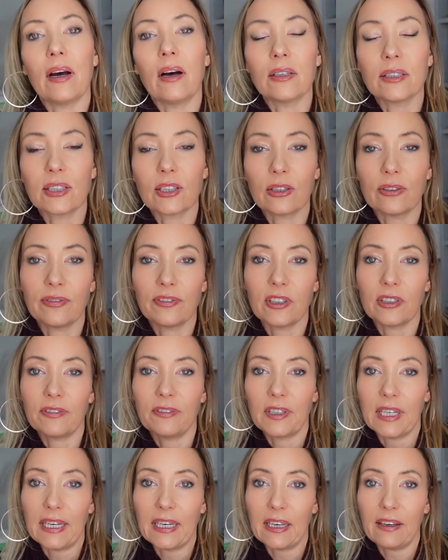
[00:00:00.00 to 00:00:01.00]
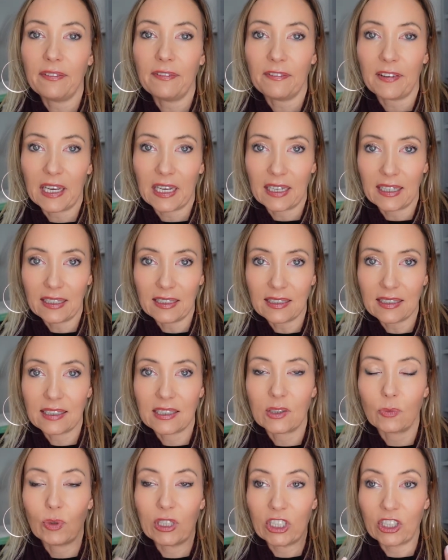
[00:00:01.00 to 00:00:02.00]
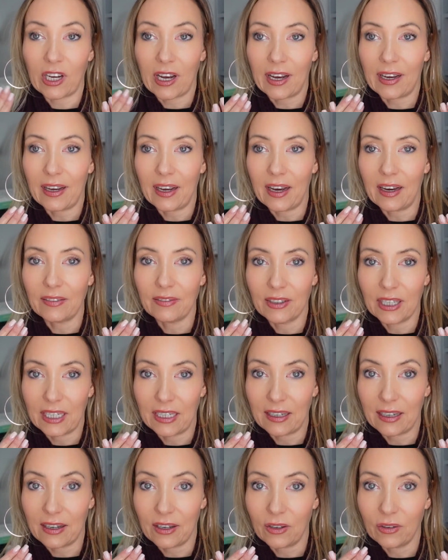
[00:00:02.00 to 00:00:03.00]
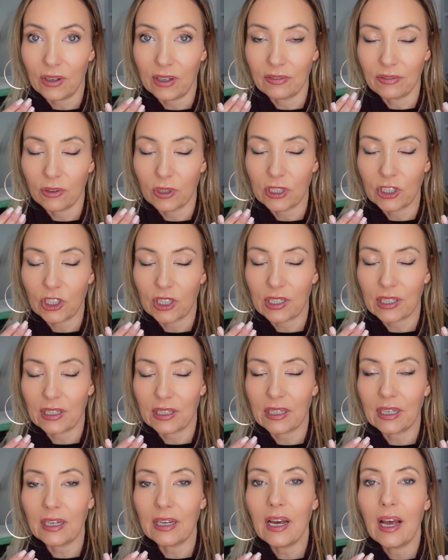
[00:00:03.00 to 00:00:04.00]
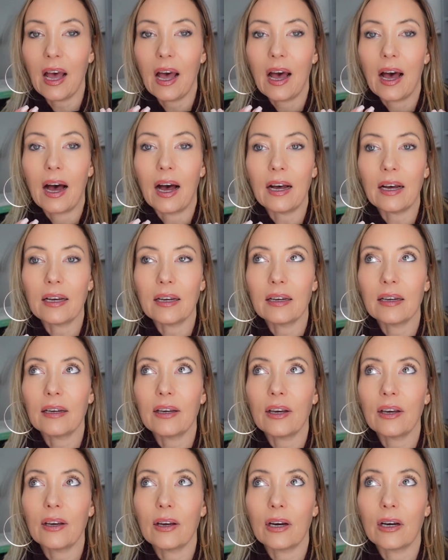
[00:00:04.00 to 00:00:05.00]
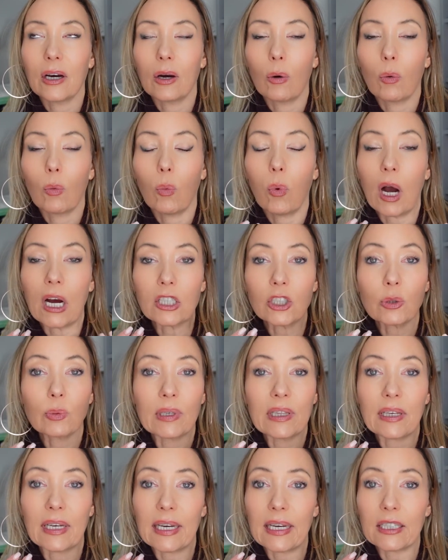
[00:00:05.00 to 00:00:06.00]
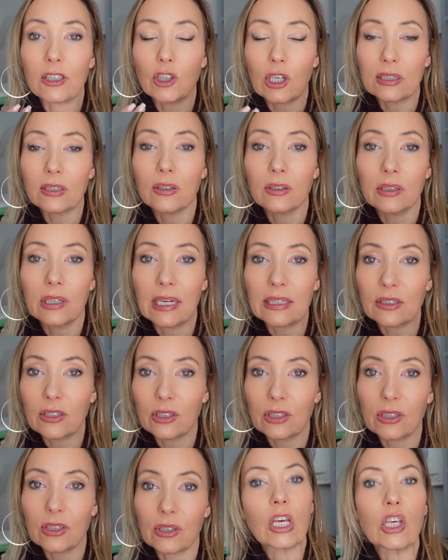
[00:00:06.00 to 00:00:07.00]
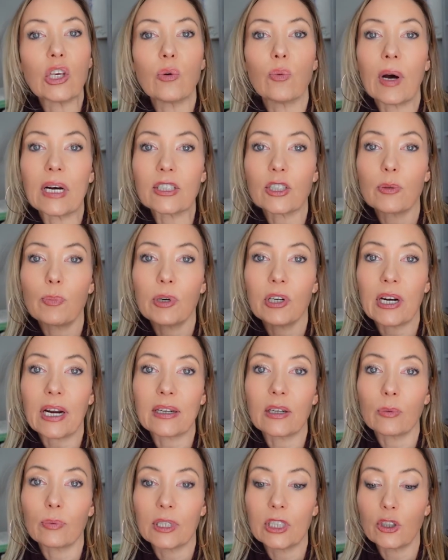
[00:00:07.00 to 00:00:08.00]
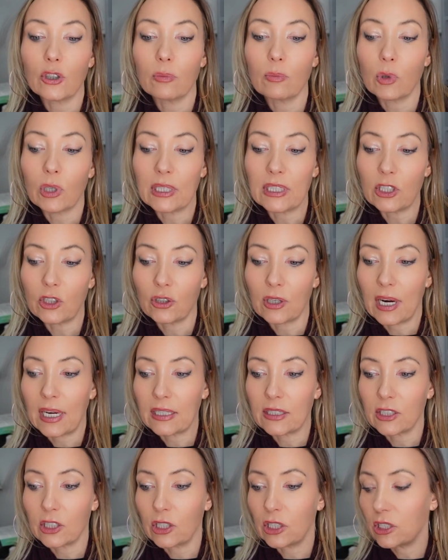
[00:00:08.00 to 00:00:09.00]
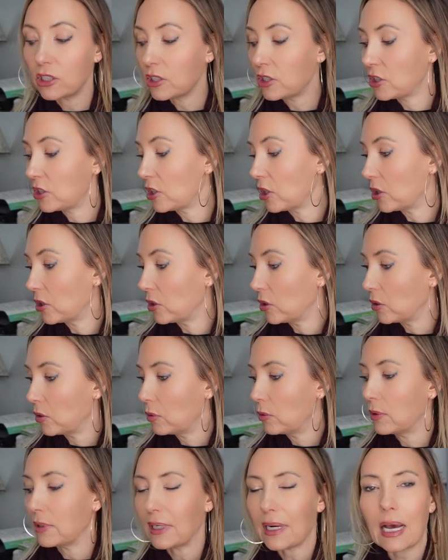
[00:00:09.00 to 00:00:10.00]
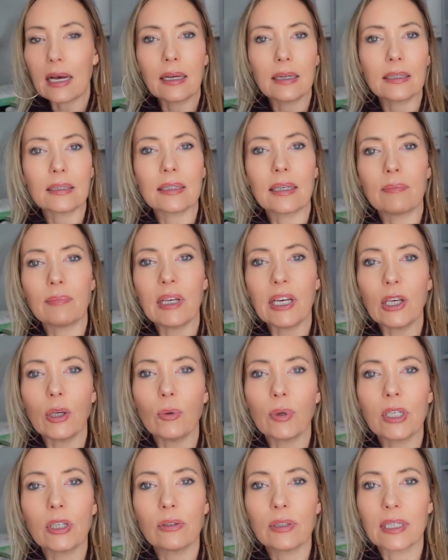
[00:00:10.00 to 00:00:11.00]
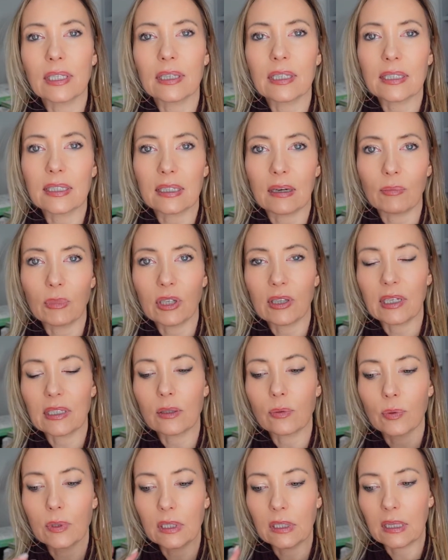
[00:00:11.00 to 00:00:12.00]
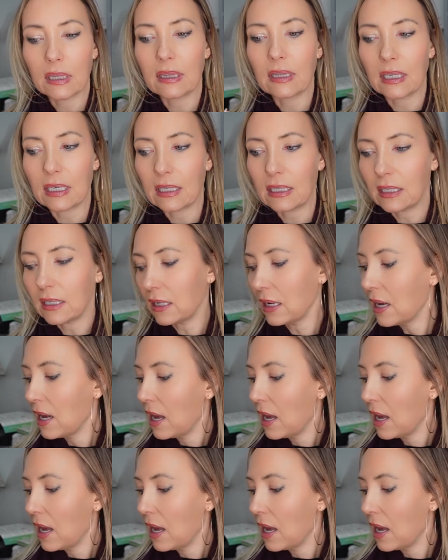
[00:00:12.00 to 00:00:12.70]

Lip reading: also for flaky face, which I have right now, unfortunately, I wash with a gentle cleanser. So you want to put on a richer moisturizer, so not something you would use in the summer that's real thin.